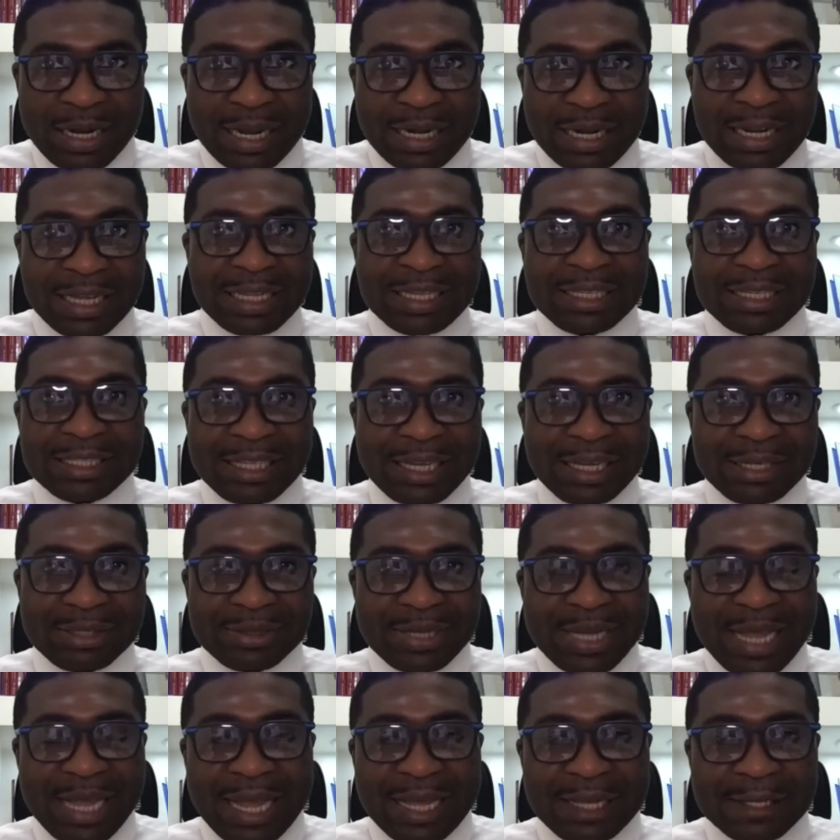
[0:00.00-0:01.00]
And I can tell
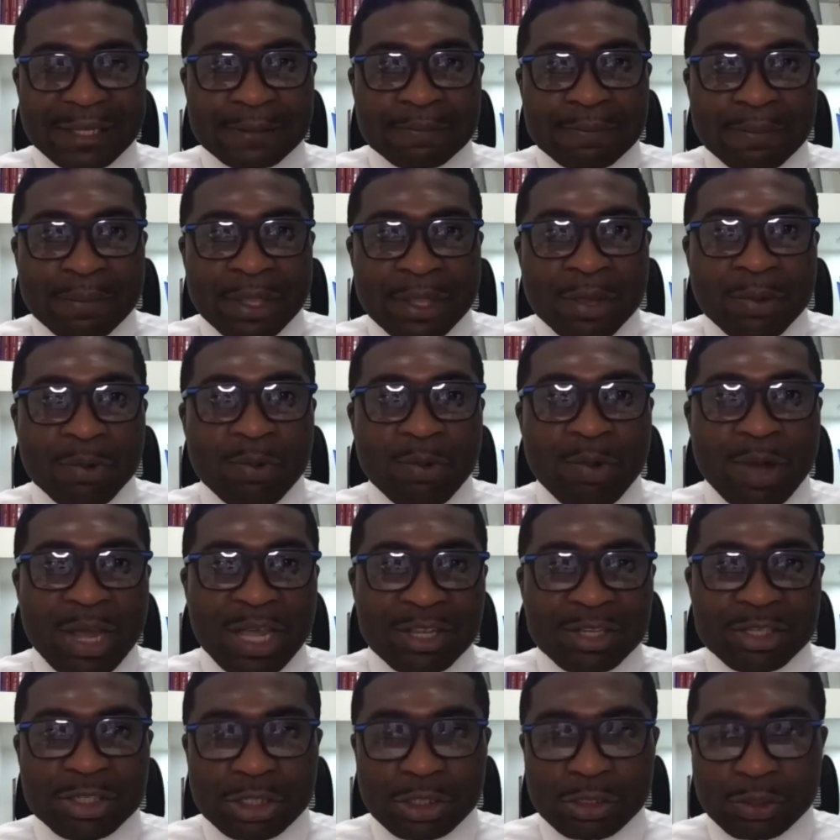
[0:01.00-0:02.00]
you guys,
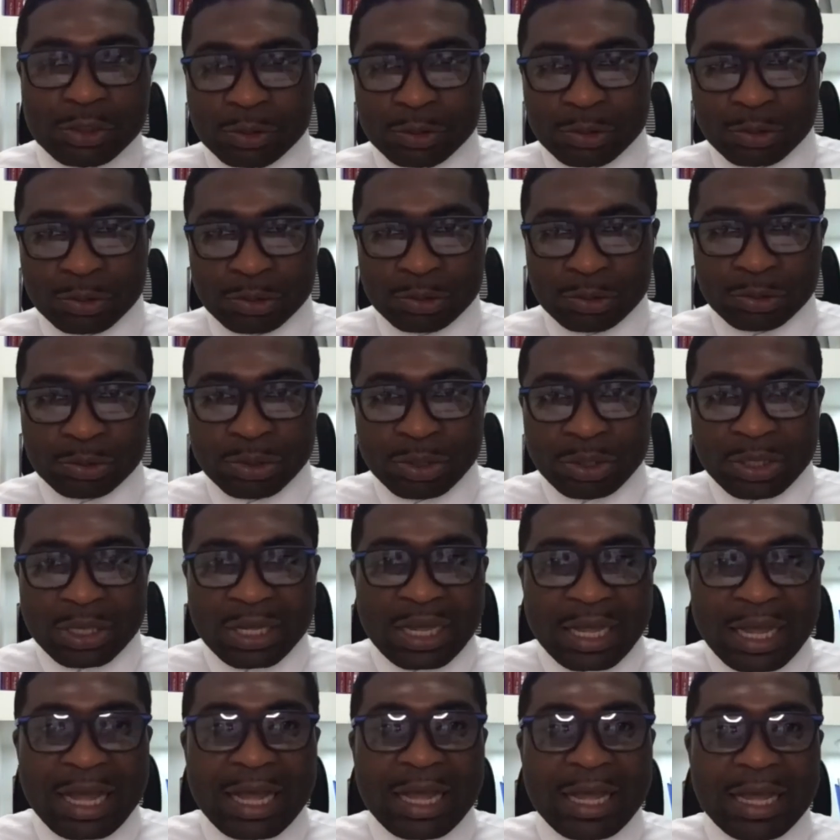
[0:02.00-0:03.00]
when you
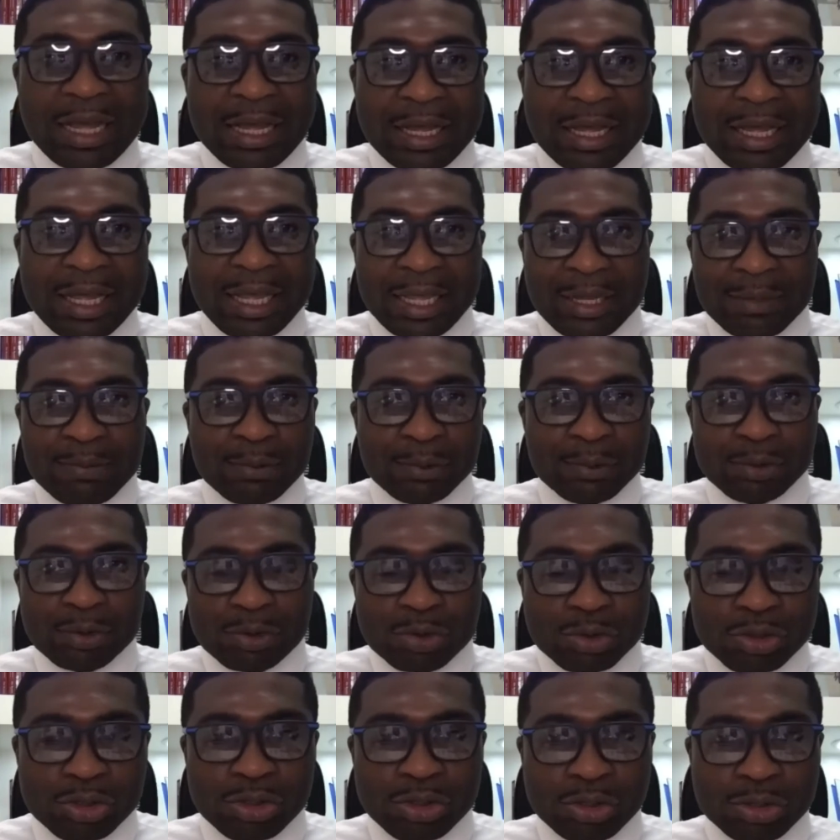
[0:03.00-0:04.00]
are able
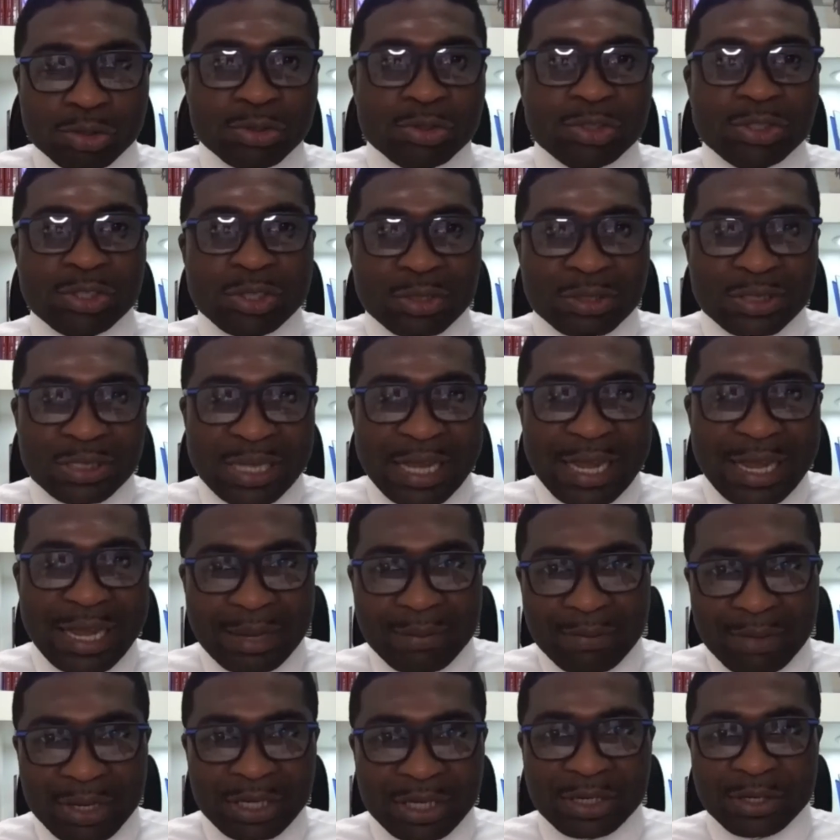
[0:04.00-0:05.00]
to use your
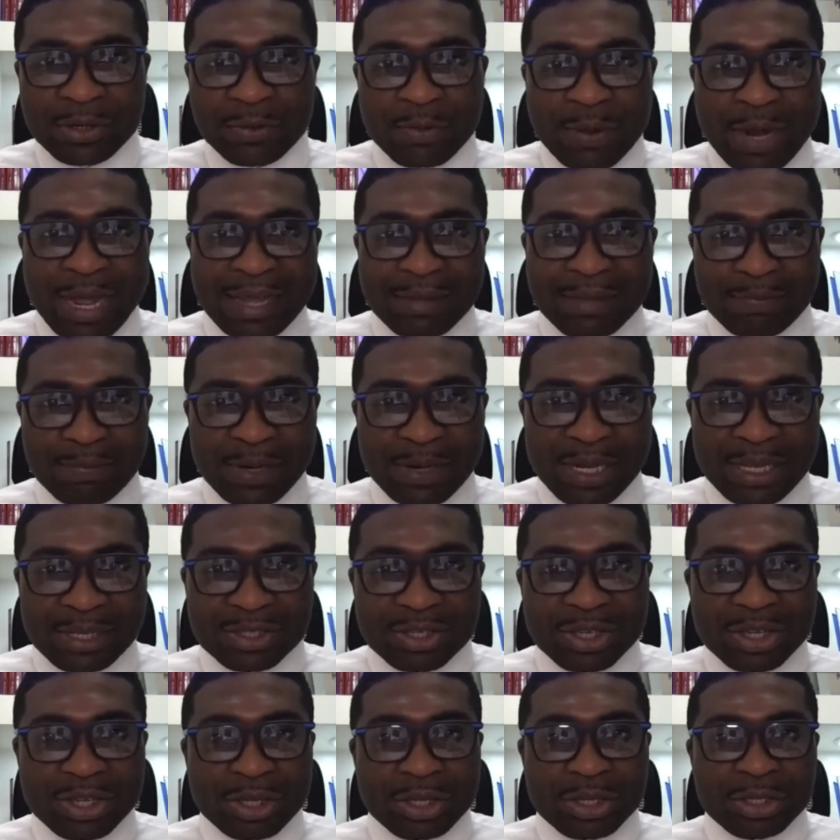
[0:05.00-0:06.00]
time in the right
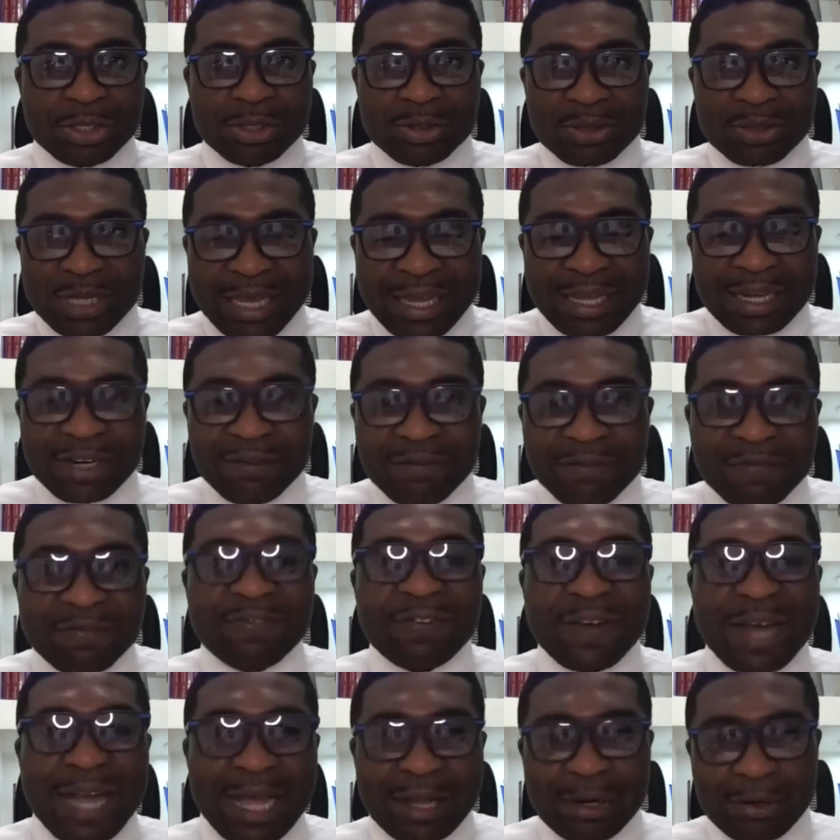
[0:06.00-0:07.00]
place, you're getting
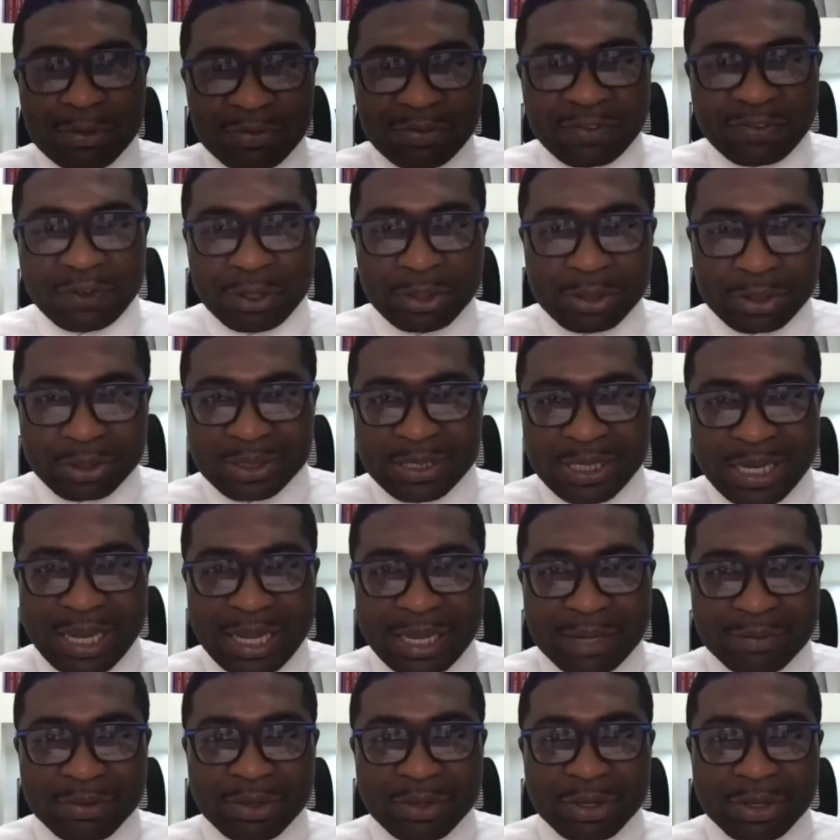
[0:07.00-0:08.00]
value for your
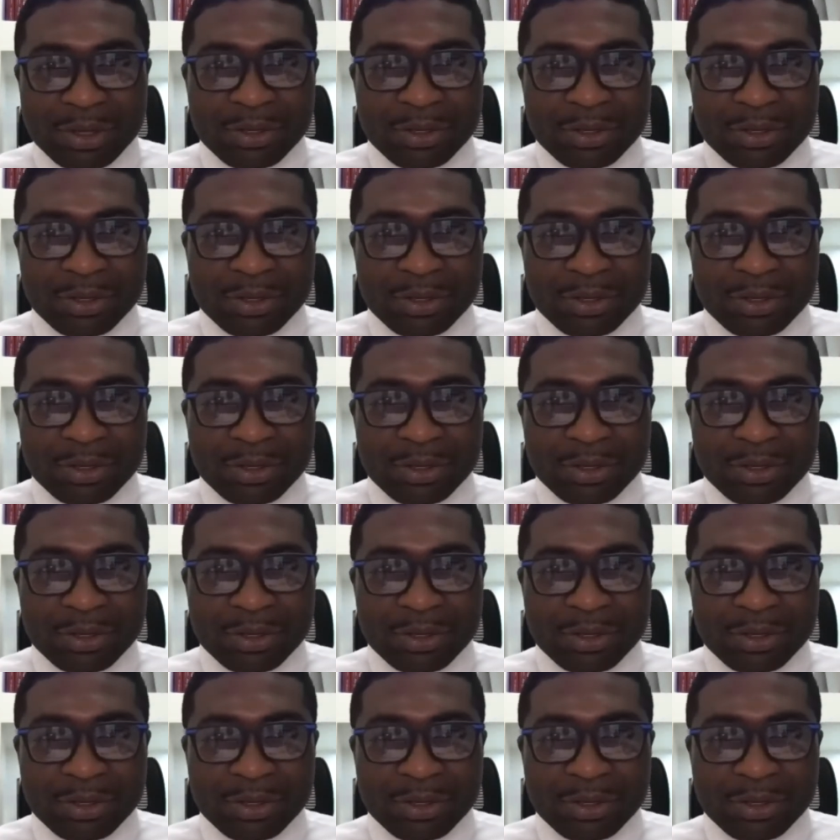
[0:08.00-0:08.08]
time.